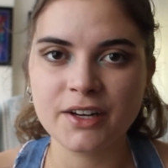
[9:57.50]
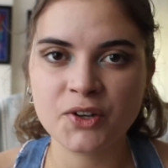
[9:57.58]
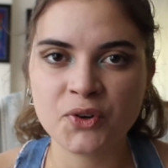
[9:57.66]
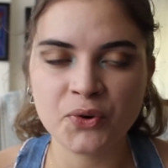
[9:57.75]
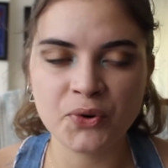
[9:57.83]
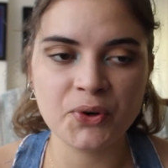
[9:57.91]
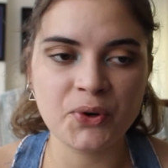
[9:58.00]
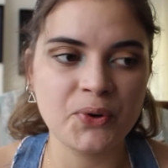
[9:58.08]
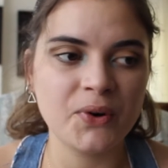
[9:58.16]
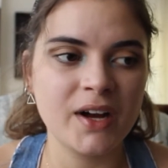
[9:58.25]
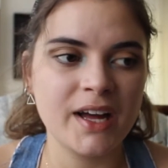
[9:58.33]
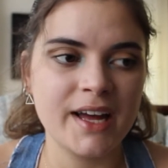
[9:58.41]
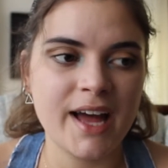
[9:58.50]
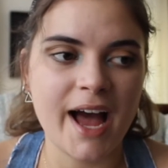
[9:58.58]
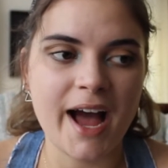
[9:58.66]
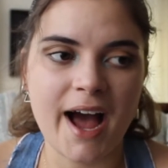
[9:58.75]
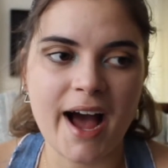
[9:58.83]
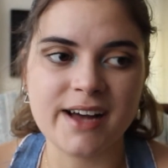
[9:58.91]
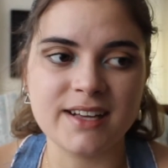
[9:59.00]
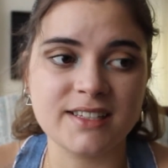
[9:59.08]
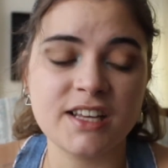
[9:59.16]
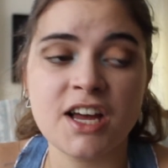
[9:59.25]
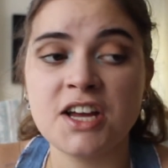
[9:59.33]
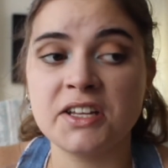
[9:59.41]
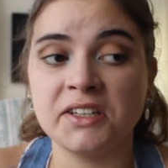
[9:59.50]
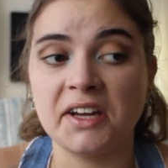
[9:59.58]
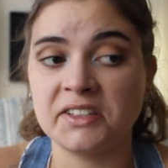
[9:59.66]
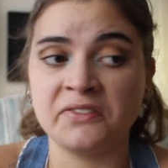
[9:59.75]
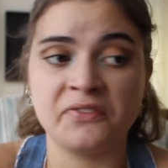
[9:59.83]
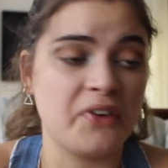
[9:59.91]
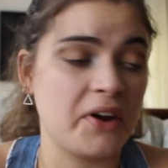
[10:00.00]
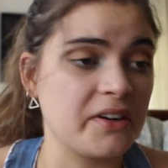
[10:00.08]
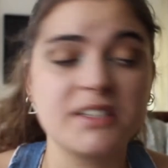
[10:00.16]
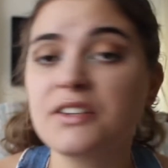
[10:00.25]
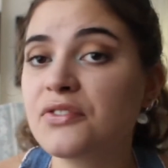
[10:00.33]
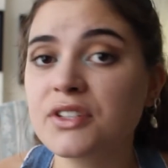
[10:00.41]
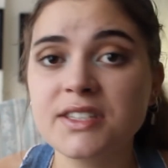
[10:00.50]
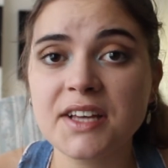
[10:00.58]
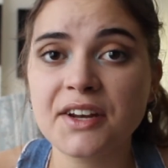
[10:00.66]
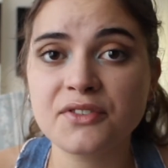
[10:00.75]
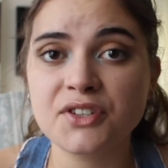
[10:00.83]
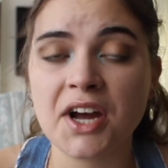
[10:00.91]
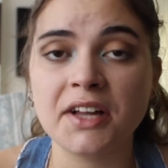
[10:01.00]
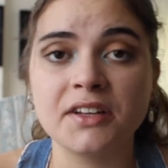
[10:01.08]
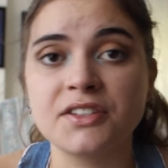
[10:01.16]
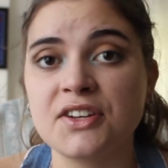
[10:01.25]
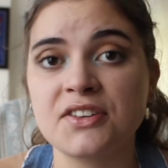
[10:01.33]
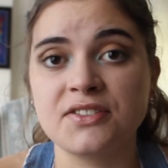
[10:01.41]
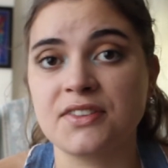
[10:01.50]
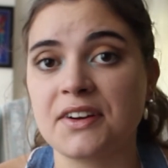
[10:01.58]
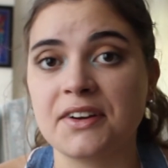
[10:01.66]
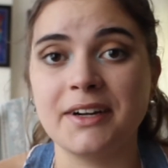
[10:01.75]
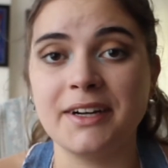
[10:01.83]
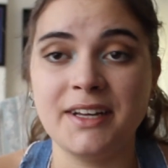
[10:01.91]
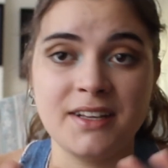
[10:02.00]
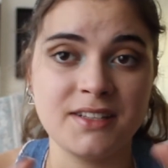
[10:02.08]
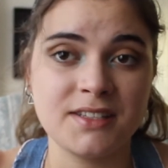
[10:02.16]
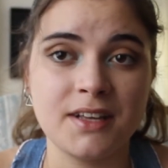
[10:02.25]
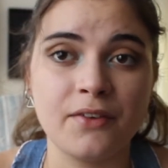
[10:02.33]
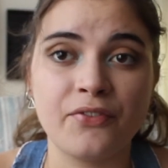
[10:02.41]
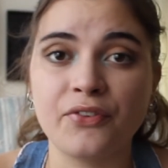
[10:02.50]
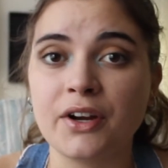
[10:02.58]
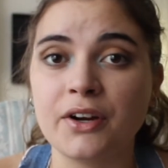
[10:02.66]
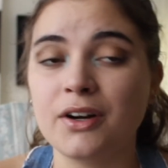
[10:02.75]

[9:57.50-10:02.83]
crew has a very different set of challenges. There is a fear